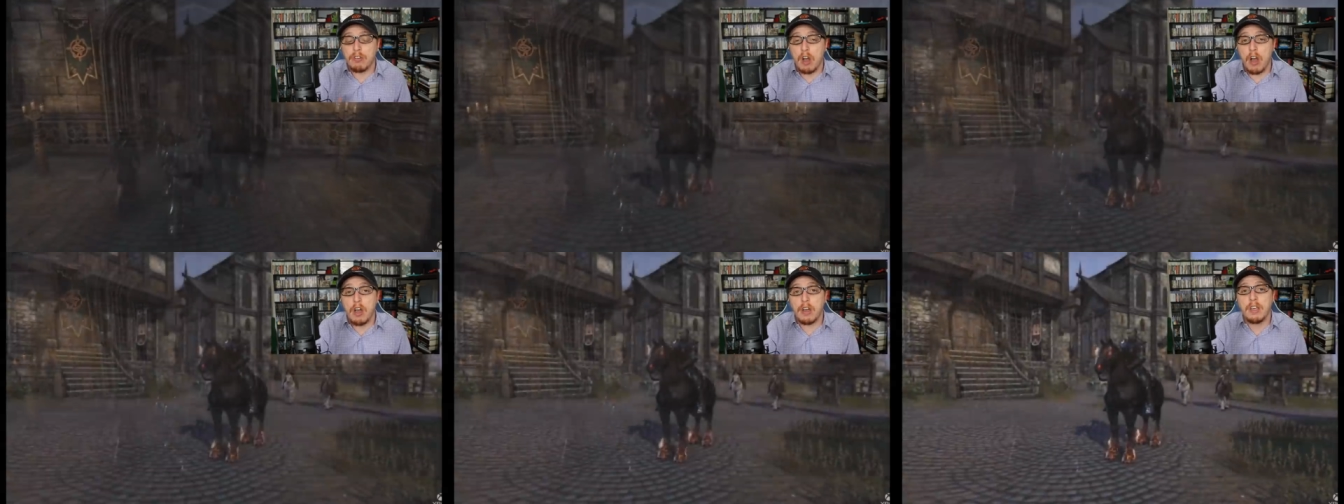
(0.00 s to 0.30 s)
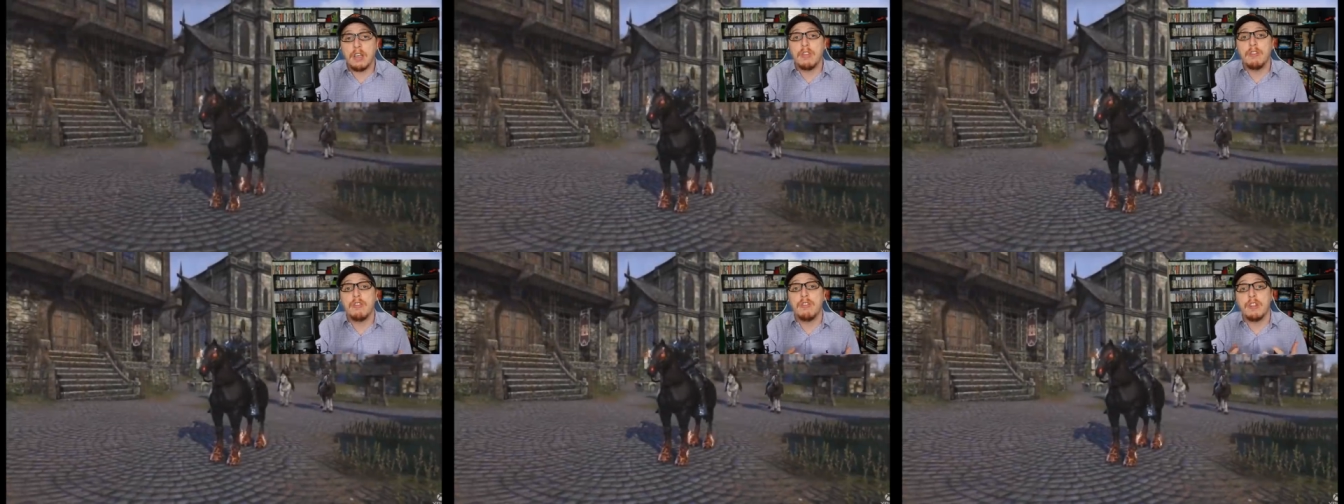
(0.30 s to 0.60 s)

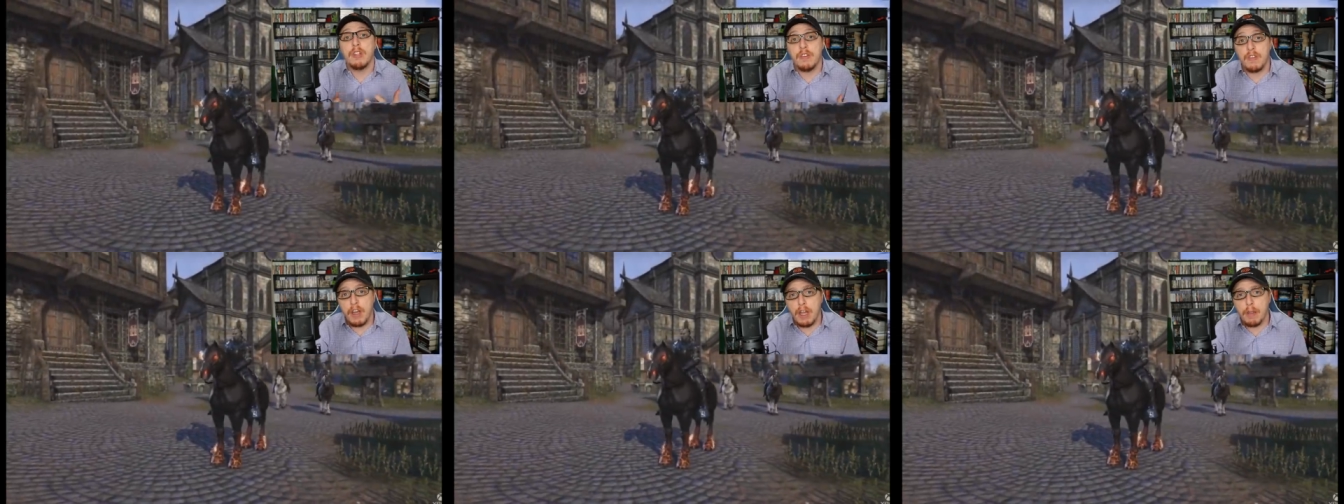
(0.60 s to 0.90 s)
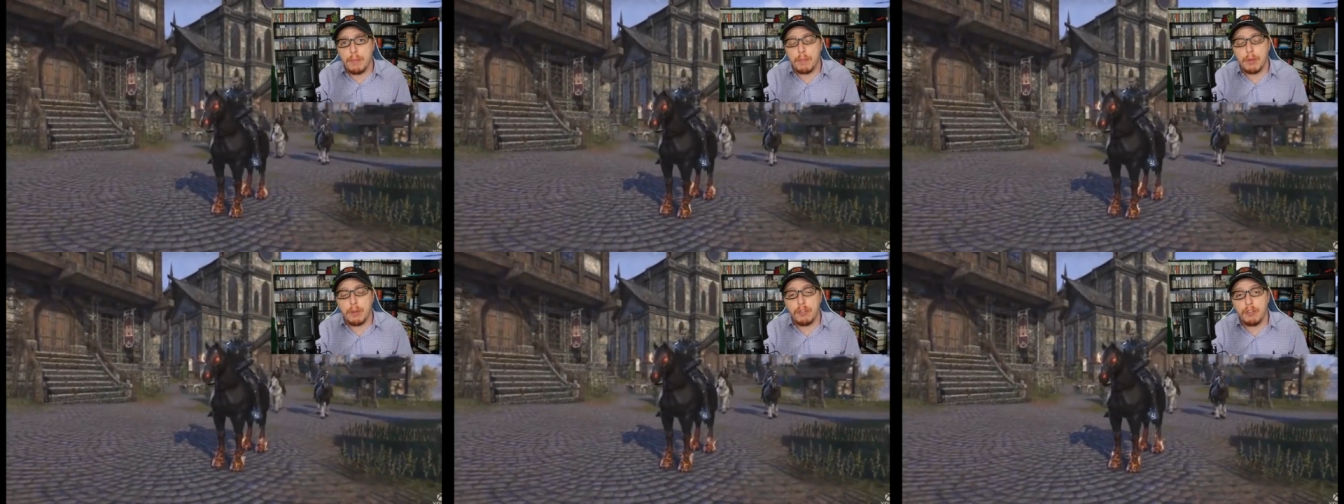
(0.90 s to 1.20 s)
talking to the
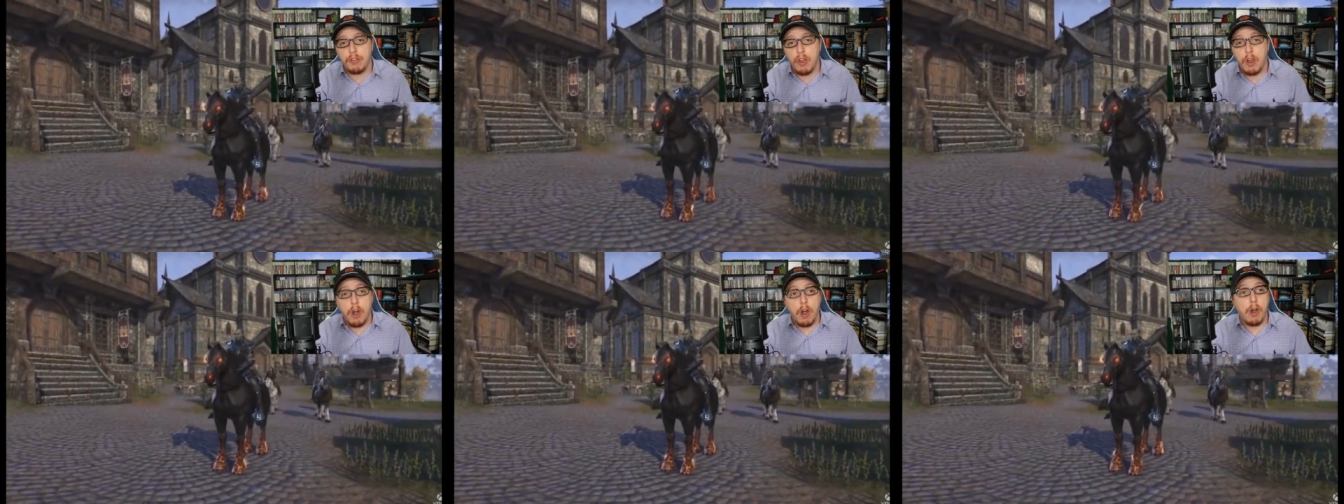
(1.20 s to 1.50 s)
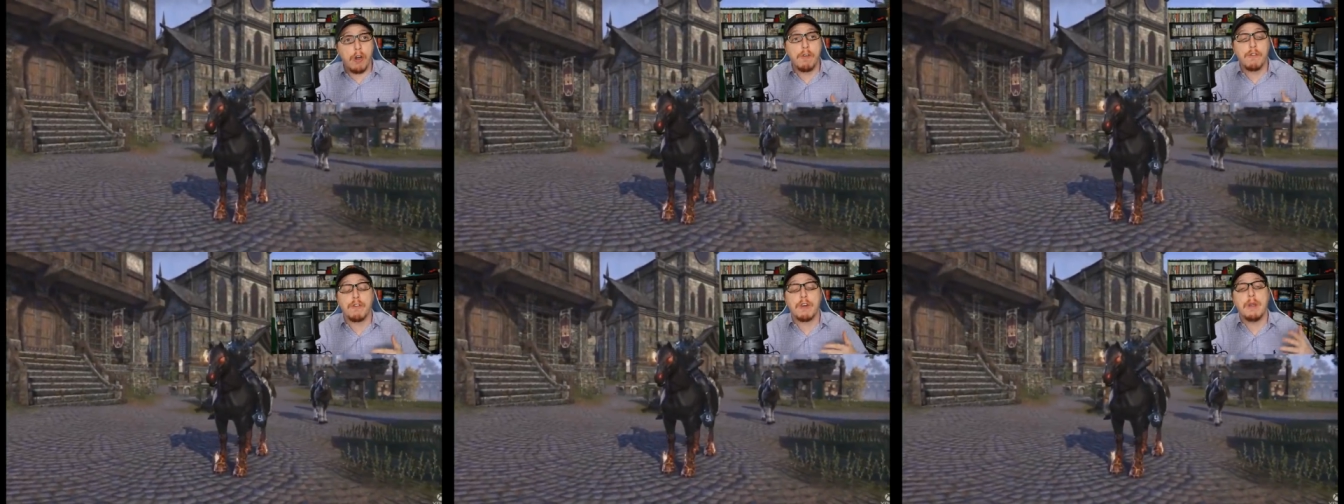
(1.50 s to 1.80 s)
developers
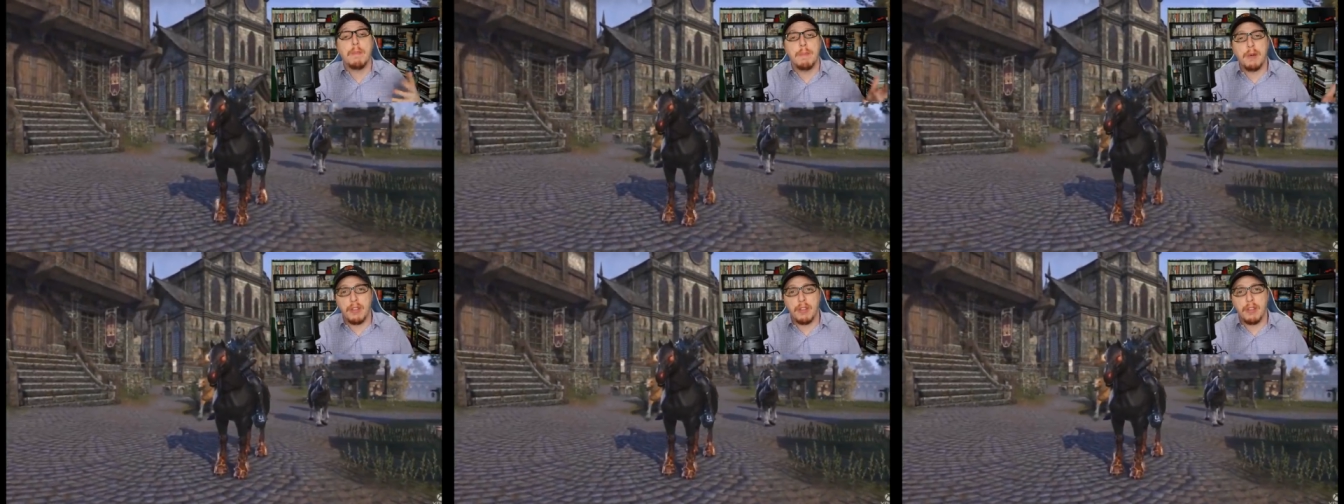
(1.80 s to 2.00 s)
over at